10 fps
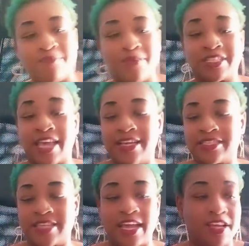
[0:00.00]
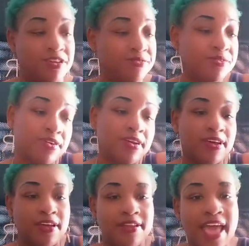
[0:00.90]
That bitch can't stand you.
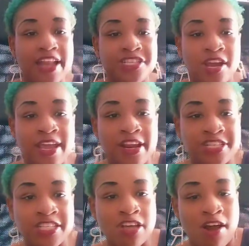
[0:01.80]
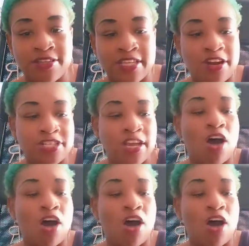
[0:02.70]
That is your energy, Taurus energy.